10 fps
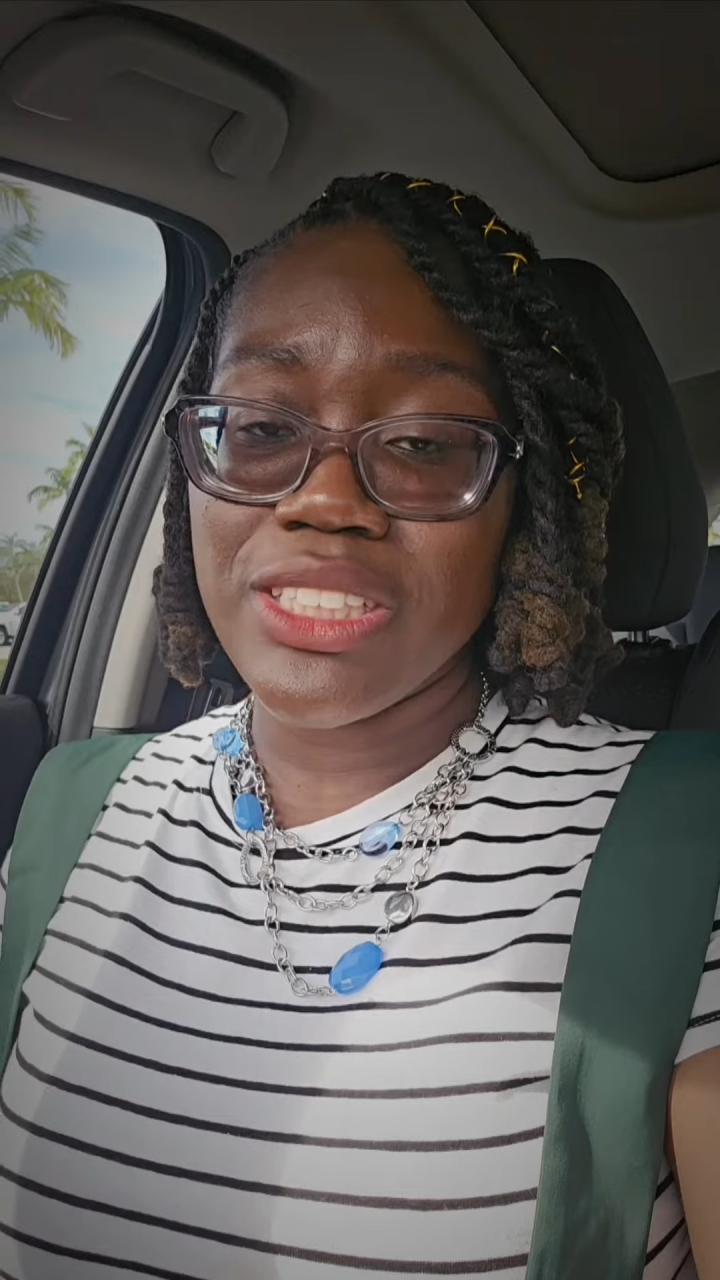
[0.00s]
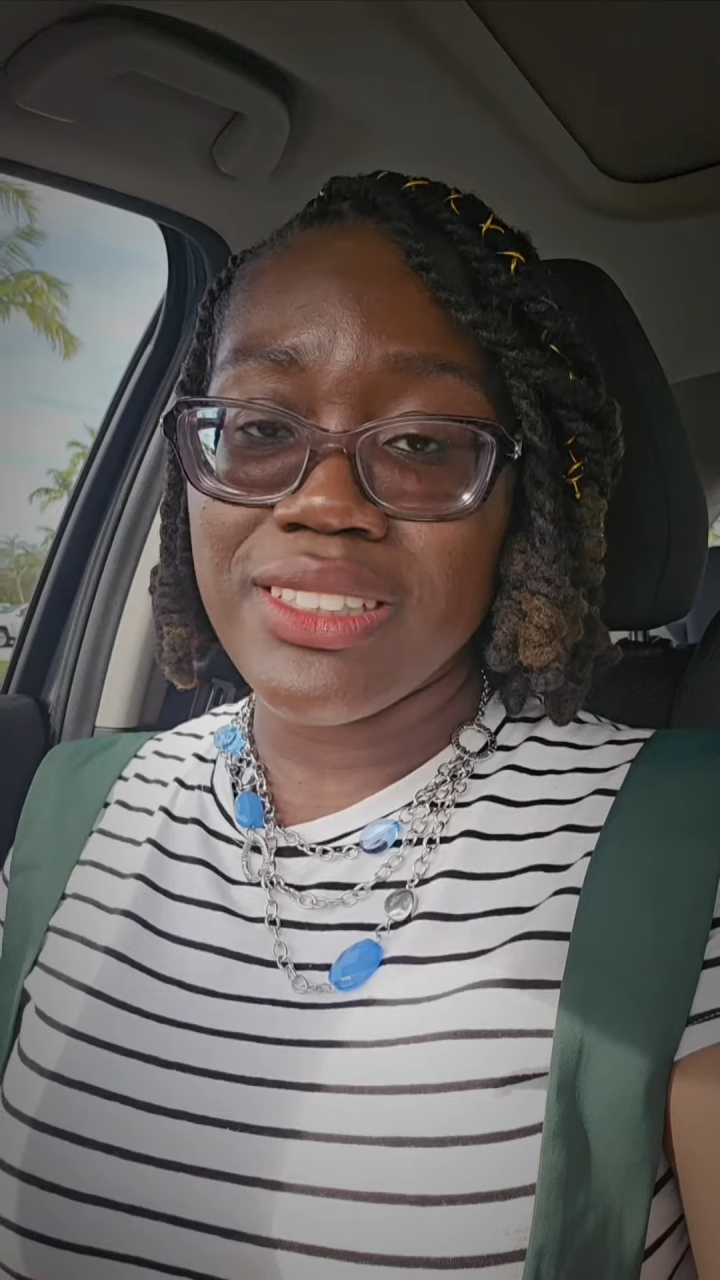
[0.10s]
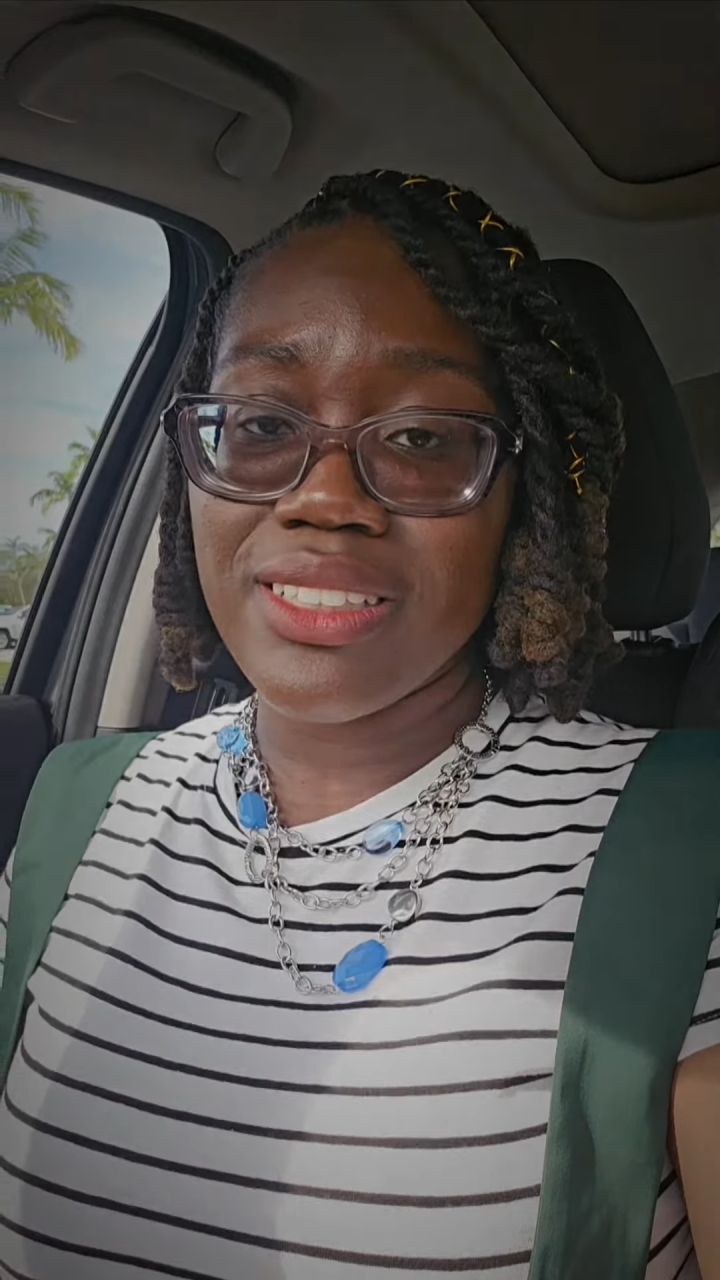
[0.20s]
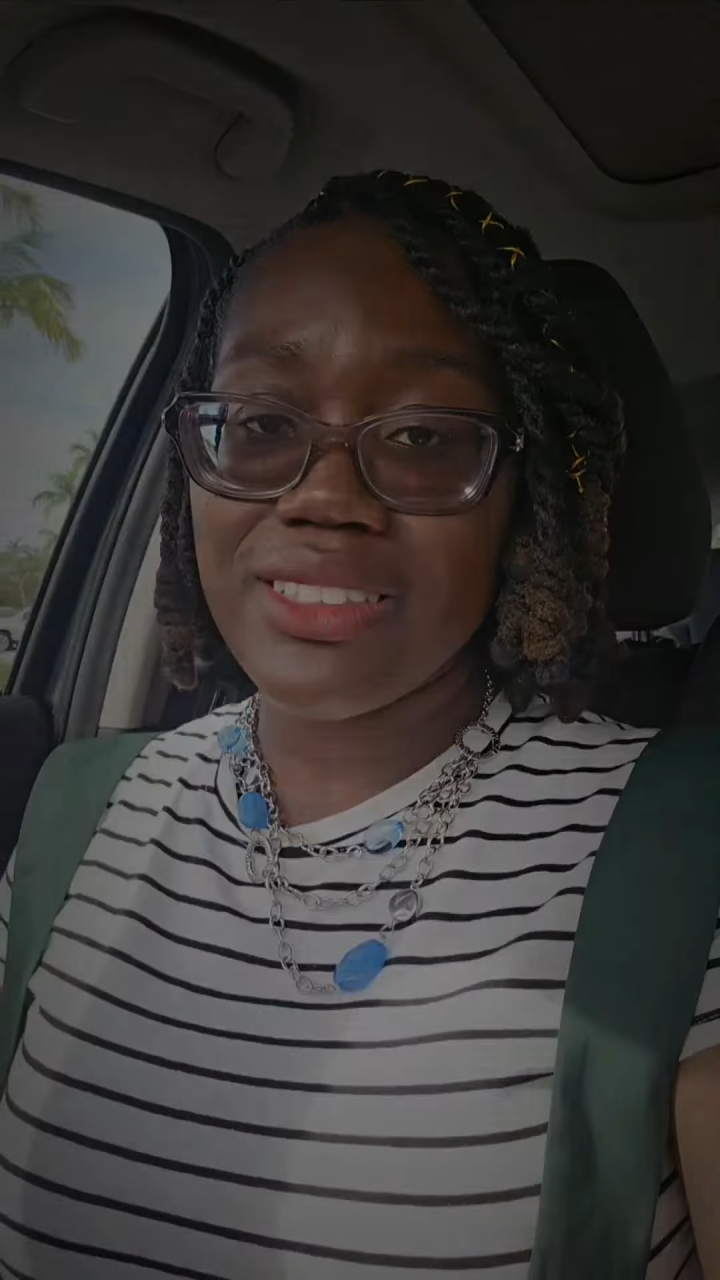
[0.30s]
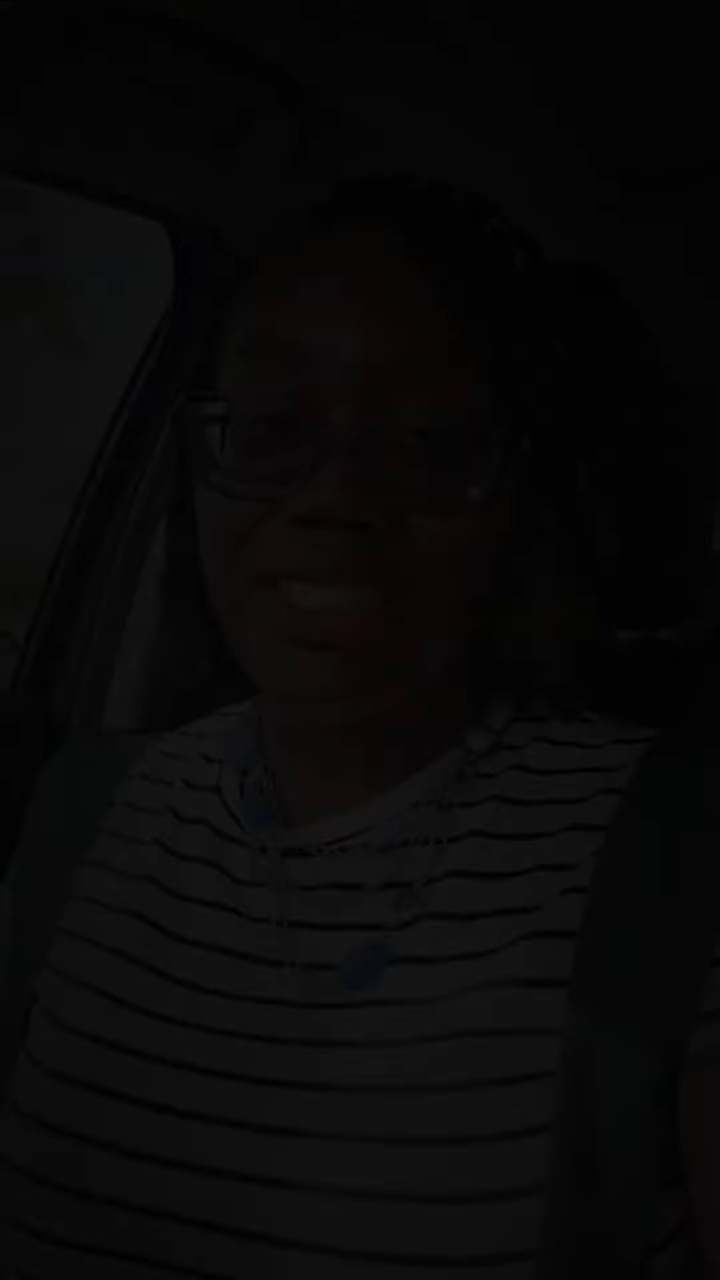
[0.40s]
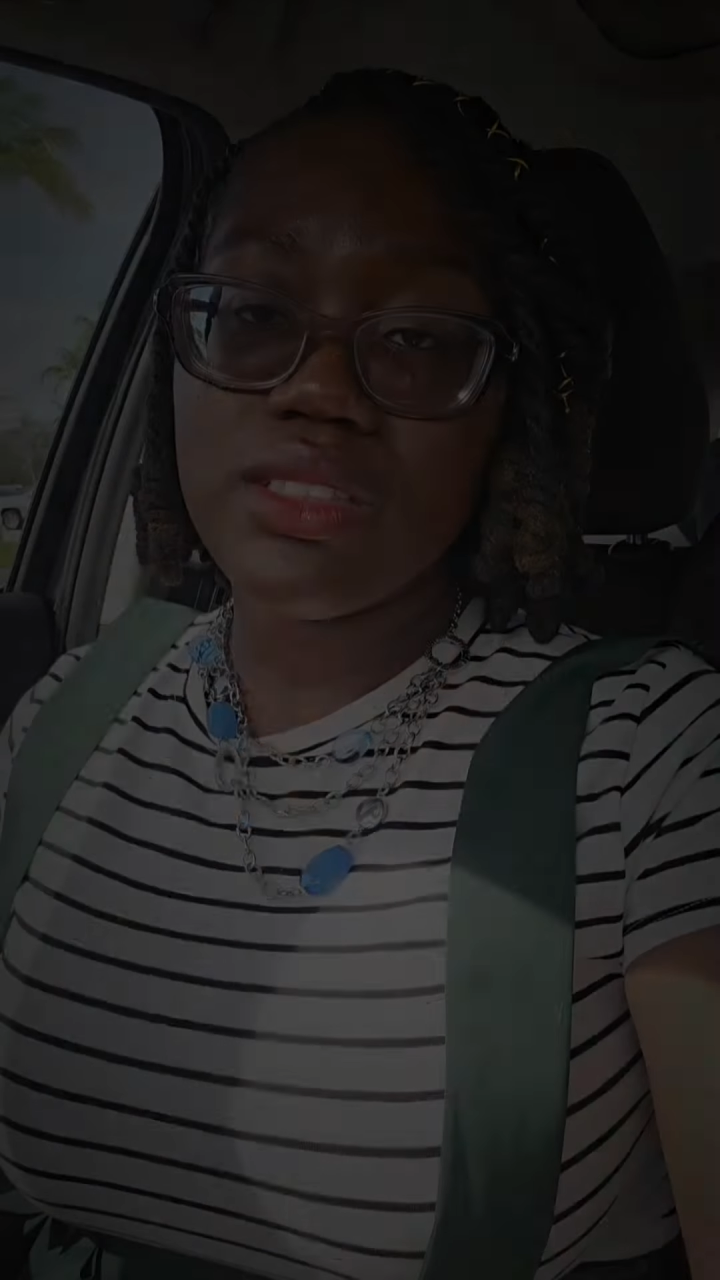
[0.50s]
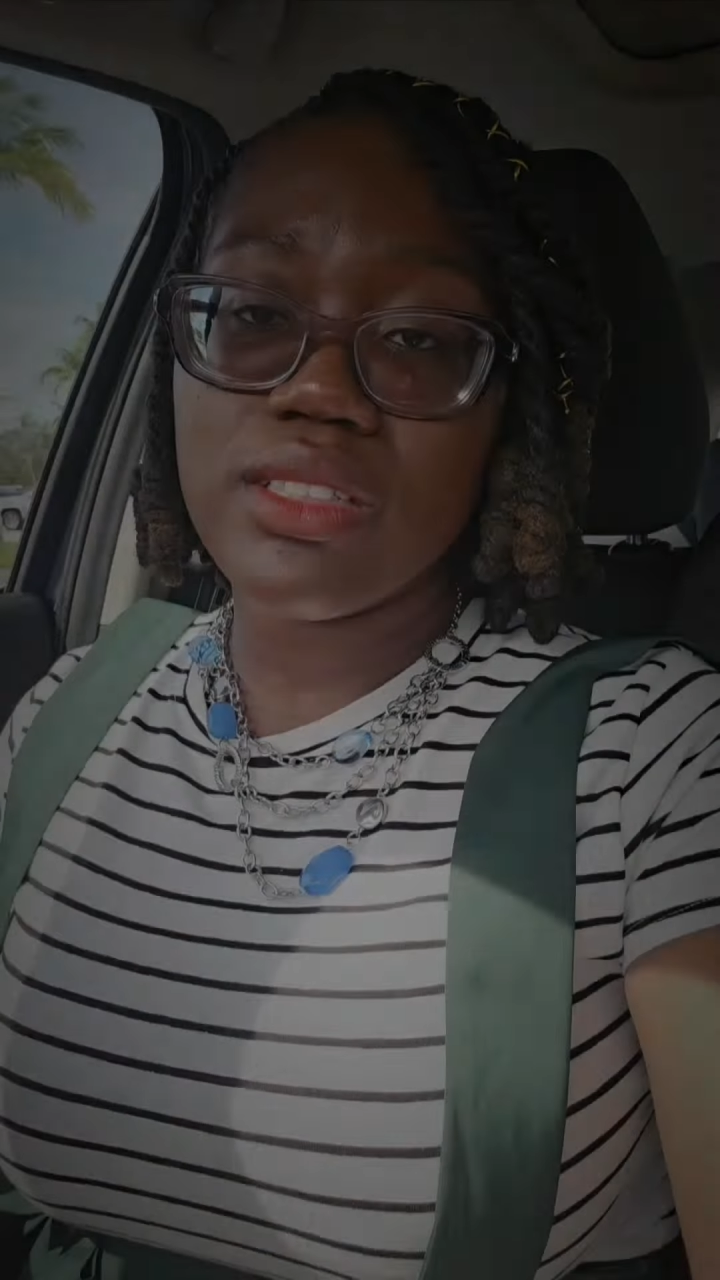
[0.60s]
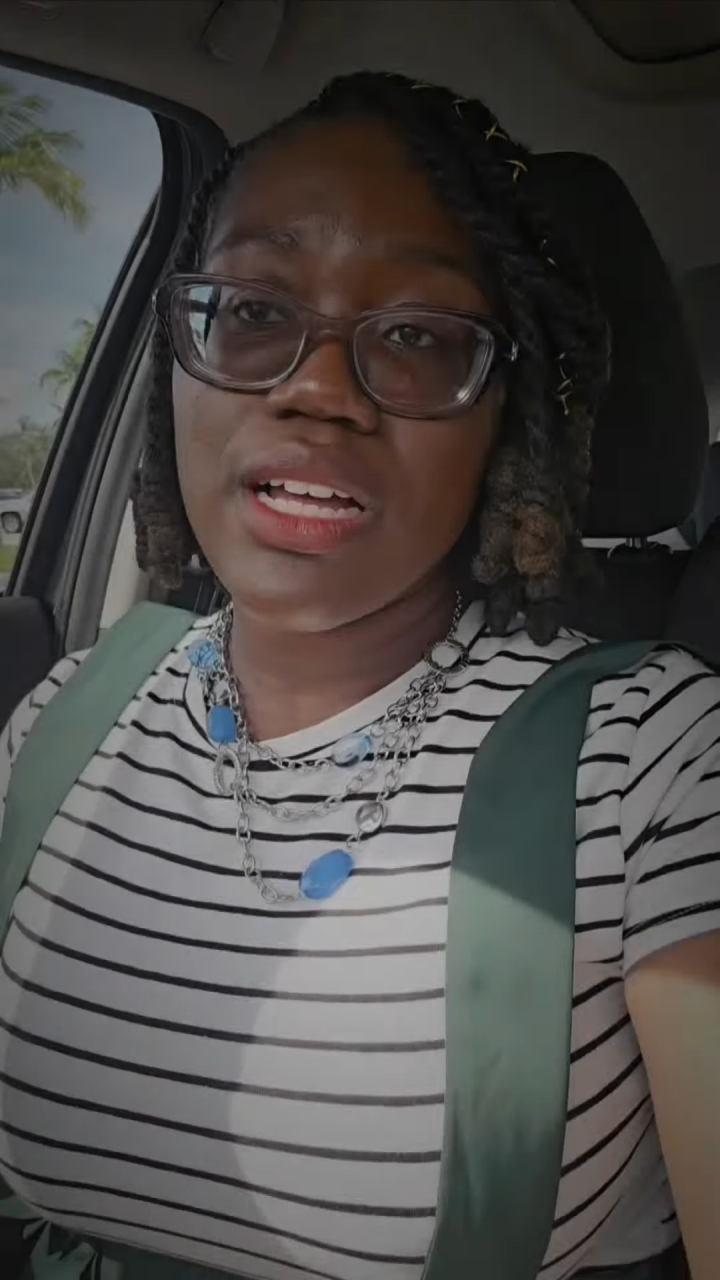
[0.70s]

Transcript: Jesus.